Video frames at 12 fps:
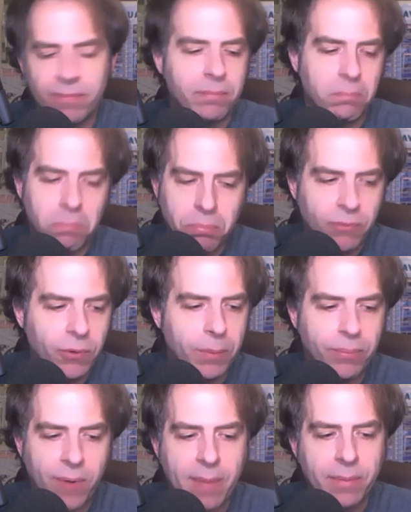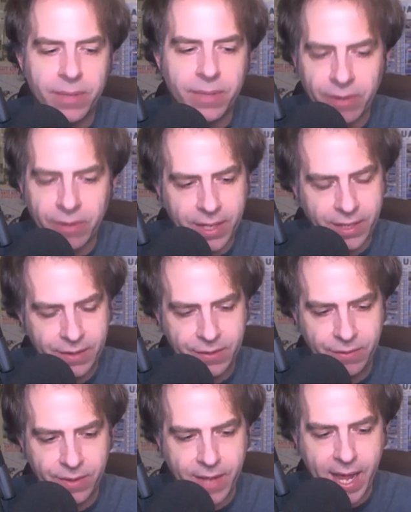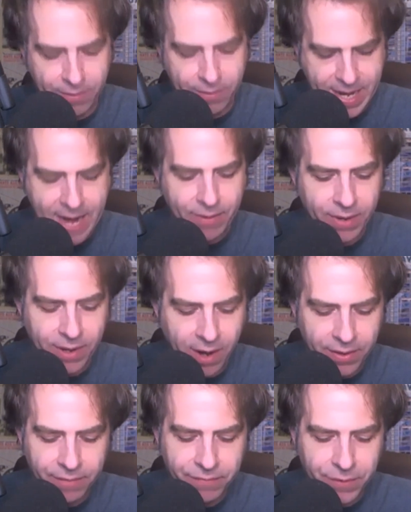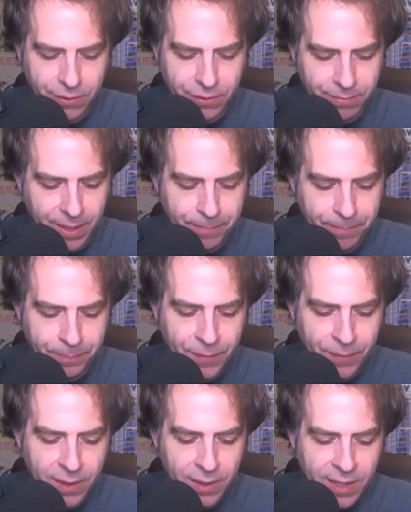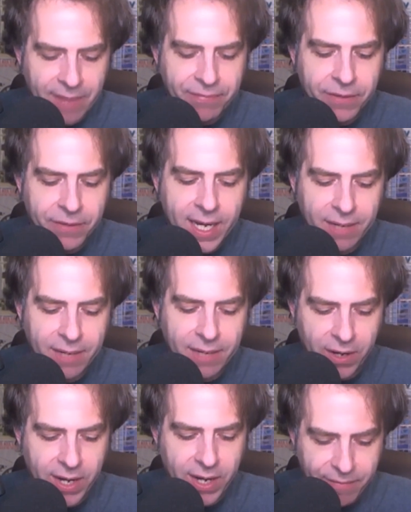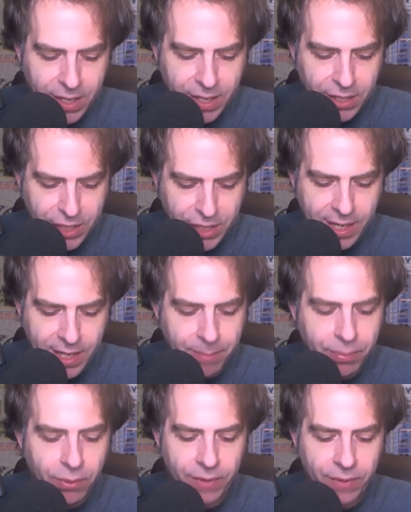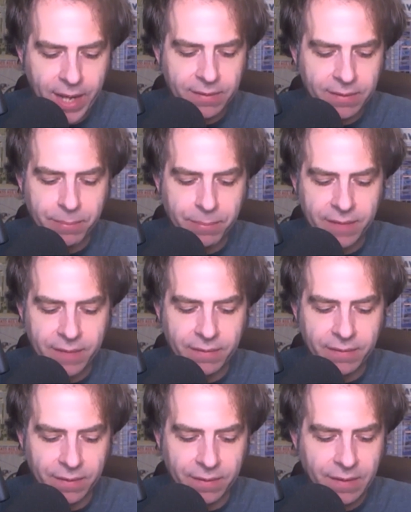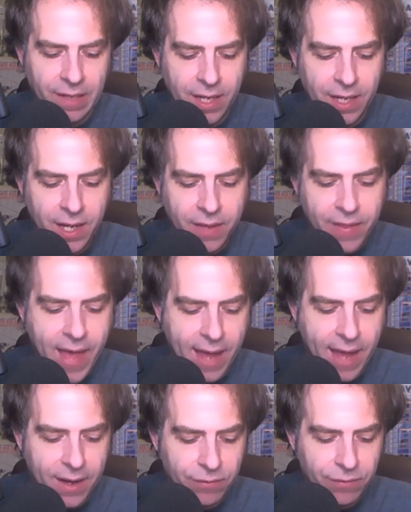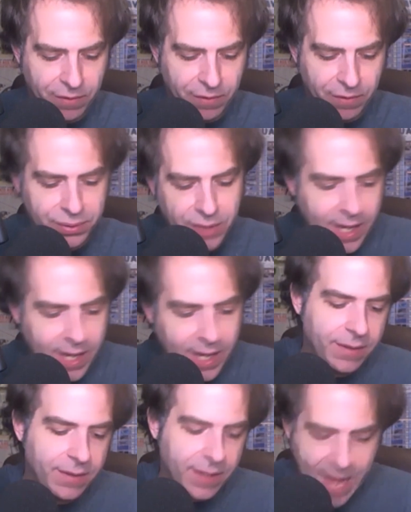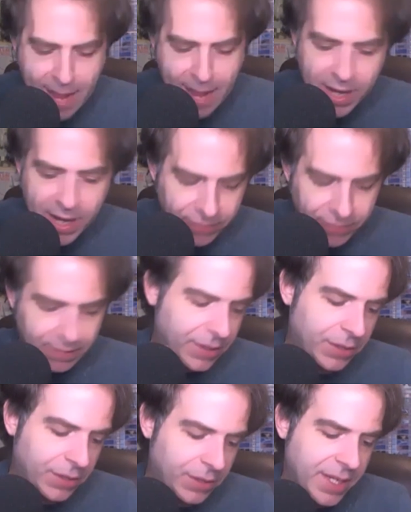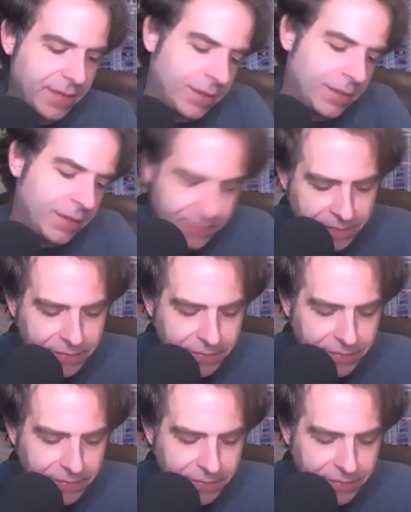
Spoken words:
will probably look into in that regard in the future. But I feel like in A Very Heavy Agenda, I pulled out some pieces that sort of plug into that matrix a little bit. So there's different,